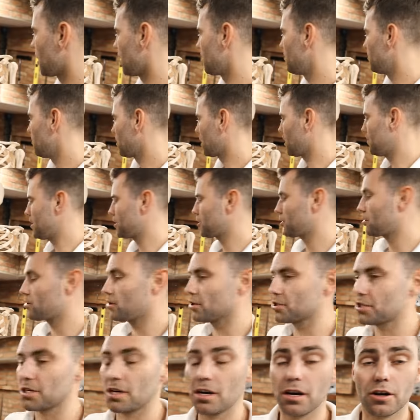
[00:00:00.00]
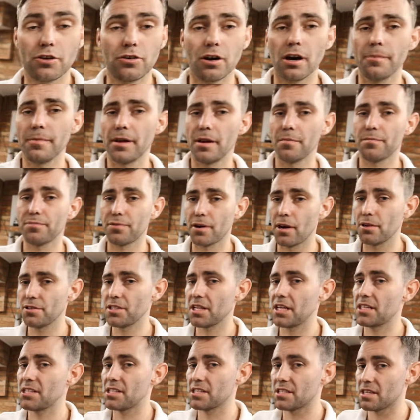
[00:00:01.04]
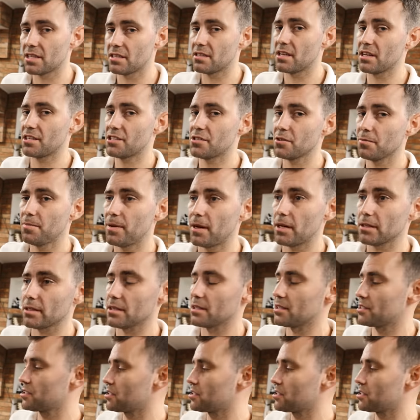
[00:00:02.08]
So we're gonna measure across a chromium process. It's the distal part of the